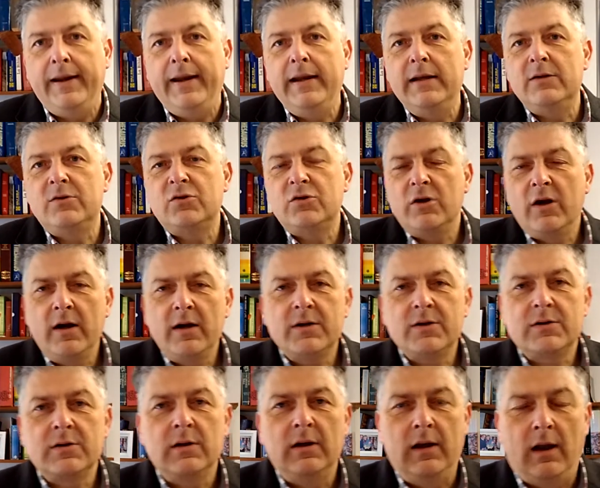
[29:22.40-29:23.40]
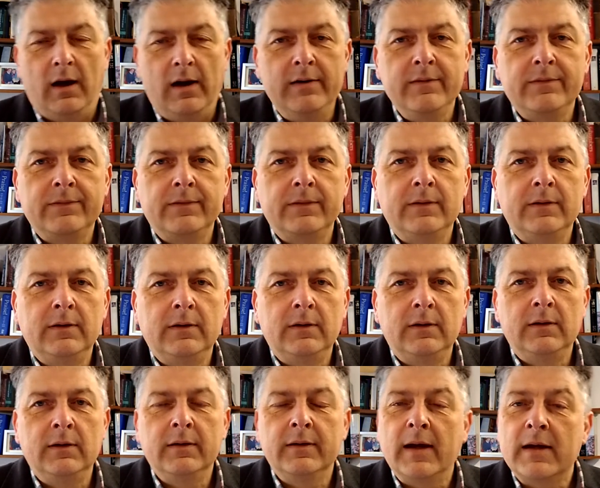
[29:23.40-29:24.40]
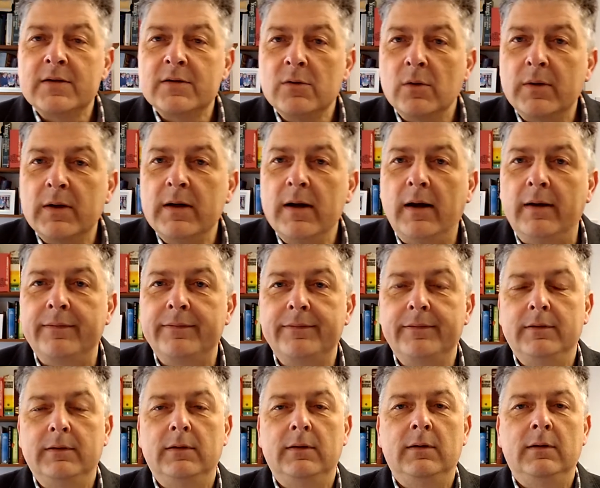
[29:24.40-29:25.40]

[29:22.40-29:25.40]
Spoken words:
In church life, that's not enough.